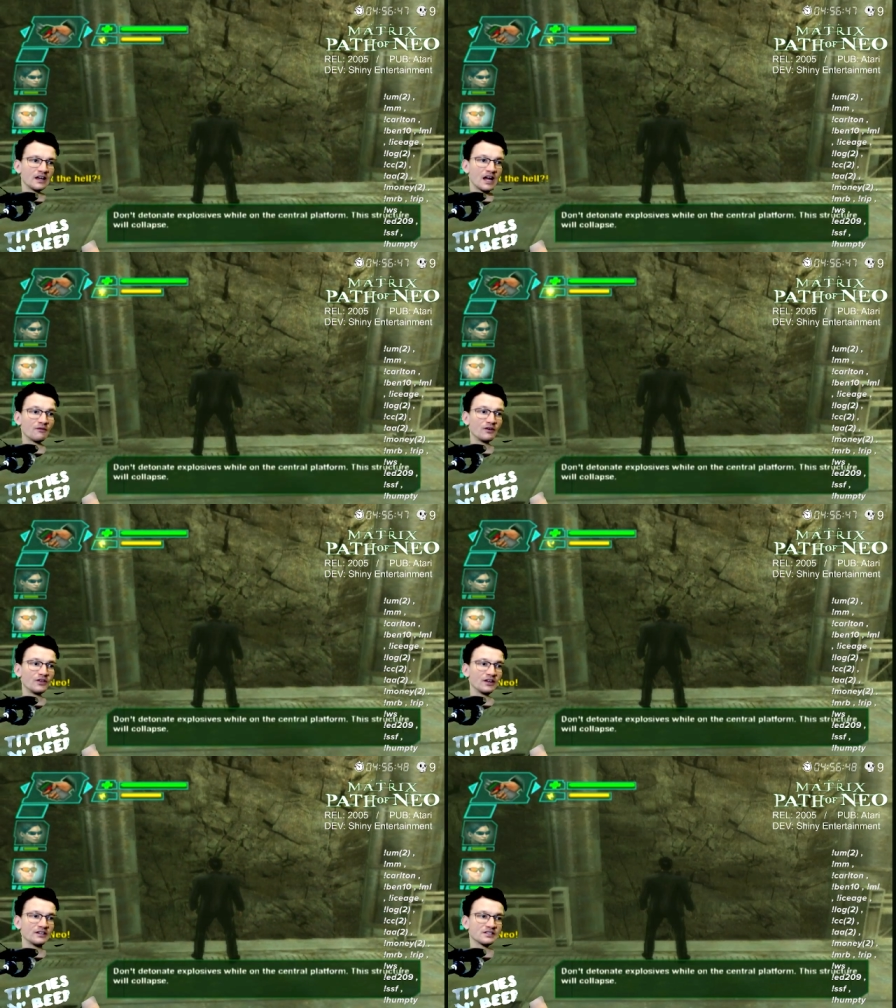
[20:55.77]

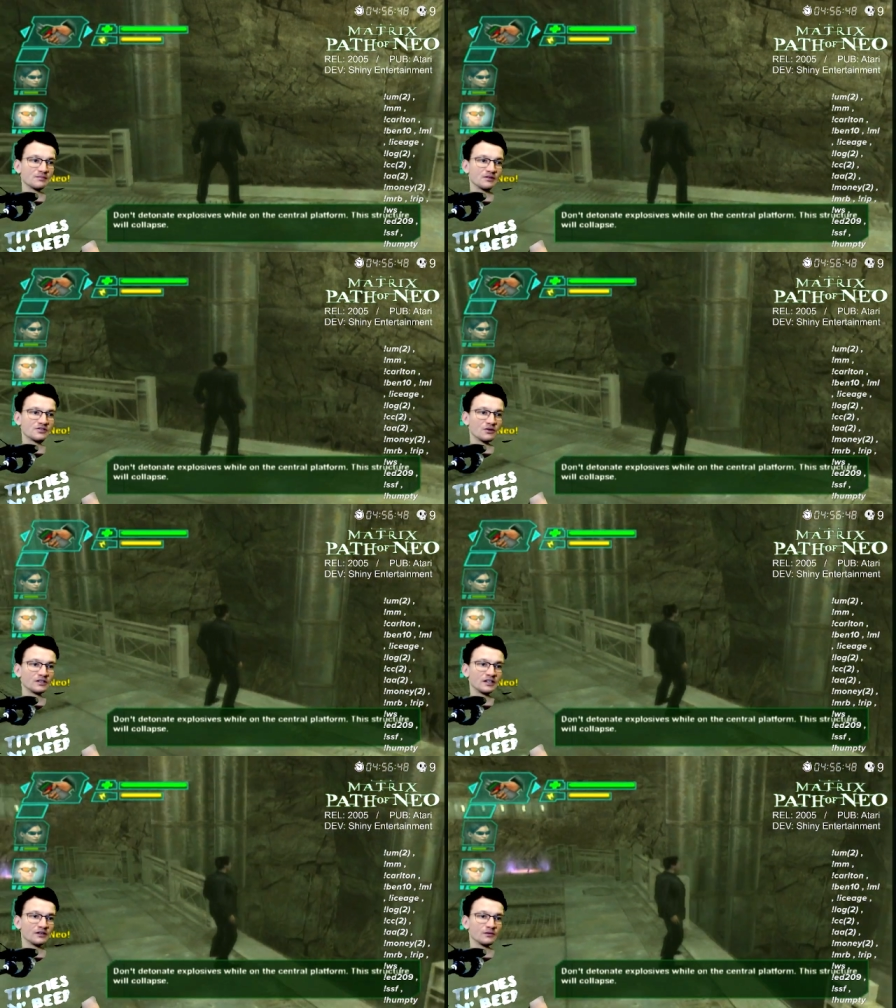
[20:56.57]
Everything disappears. Don't
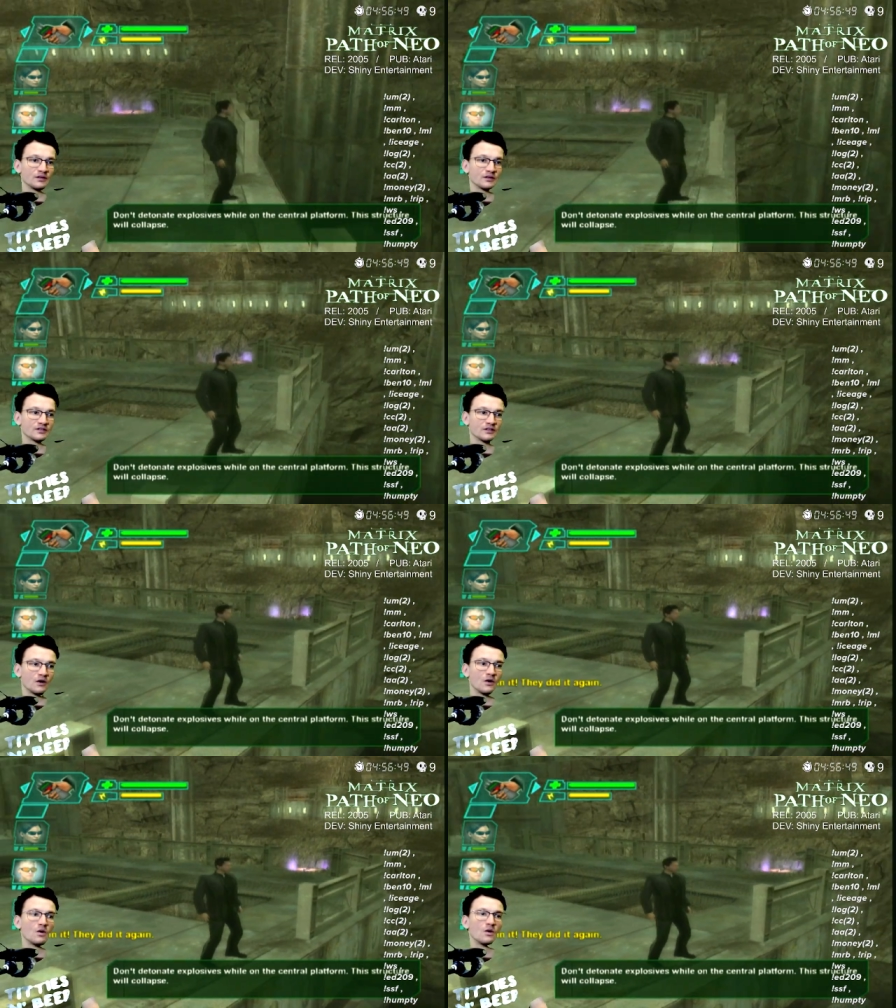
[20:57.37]
deal with a,
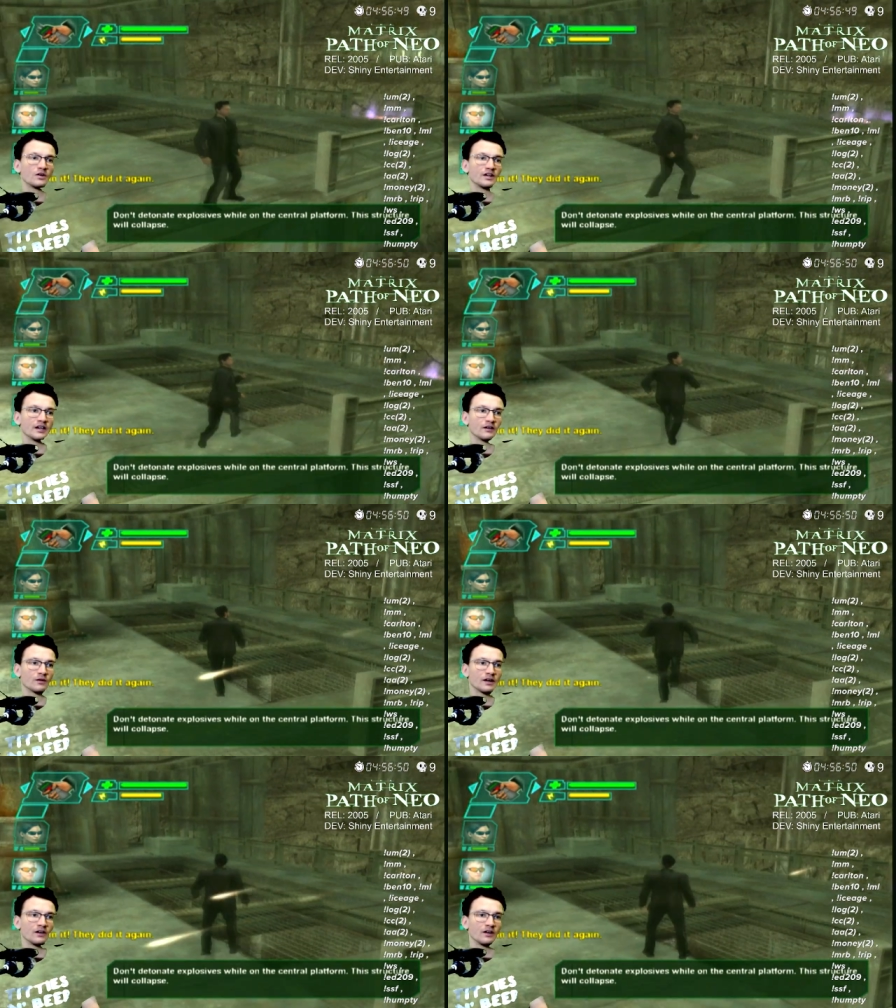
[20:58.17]
oh, okay,
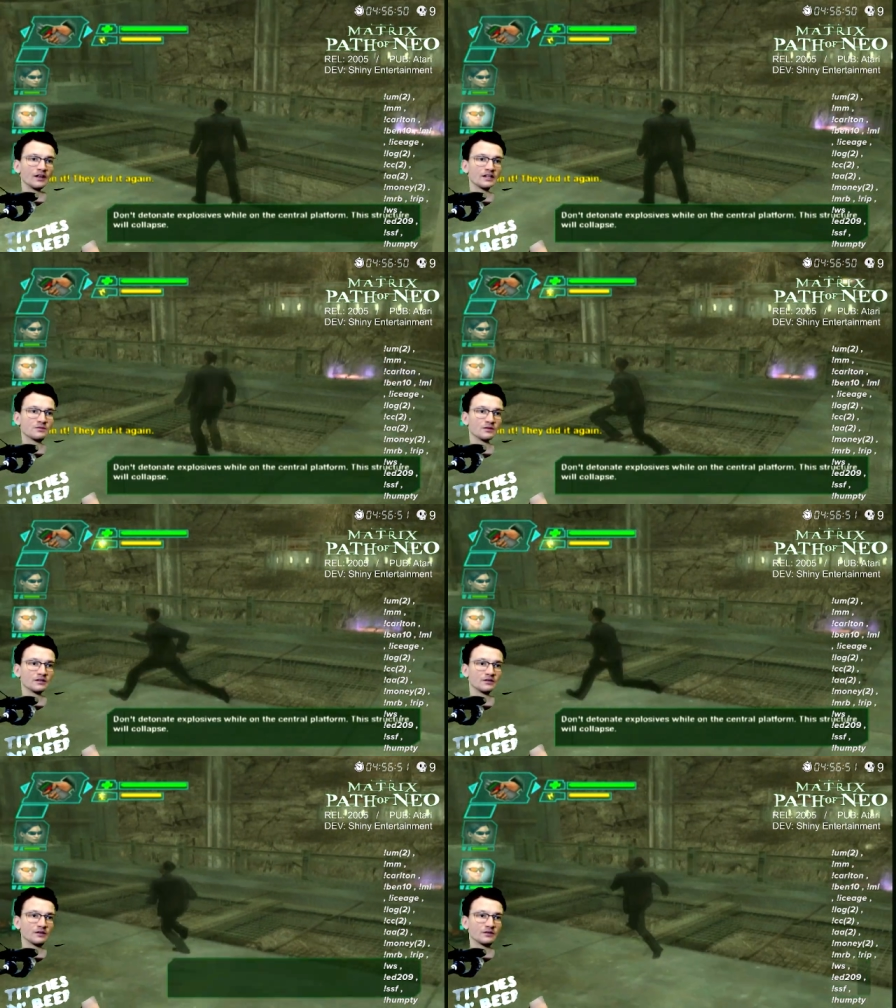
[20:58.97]
right on. That's
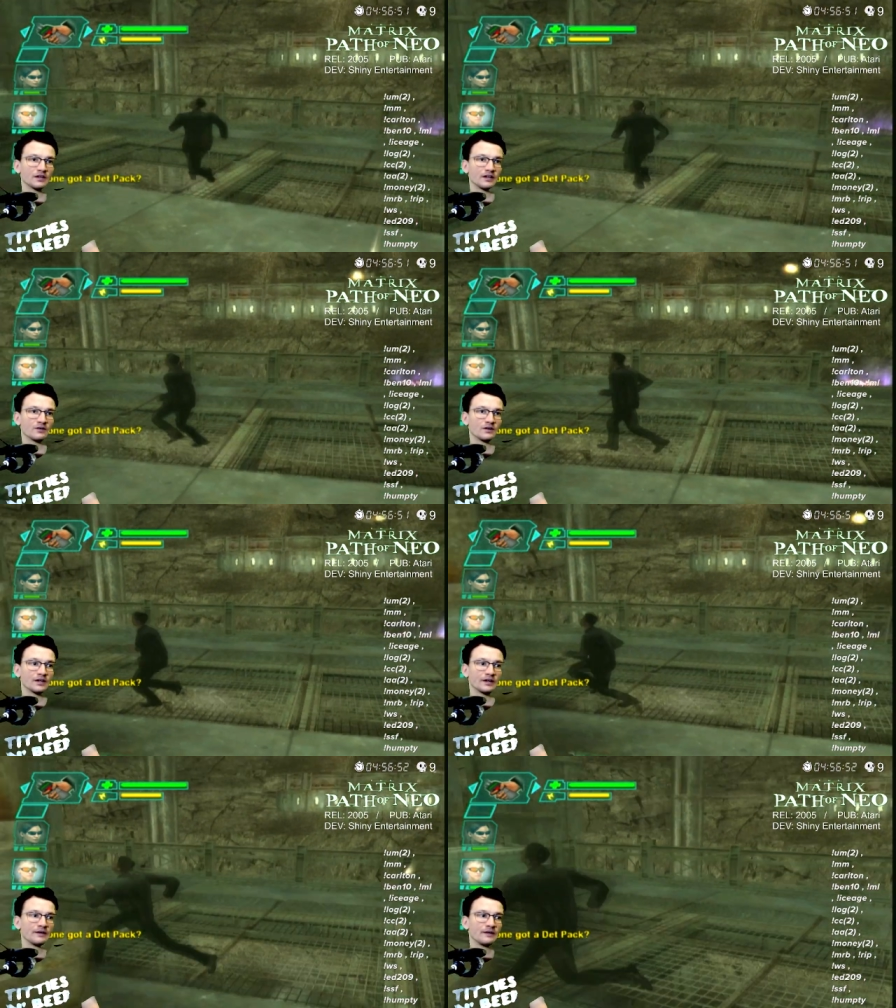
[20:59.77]
what, okay, okay.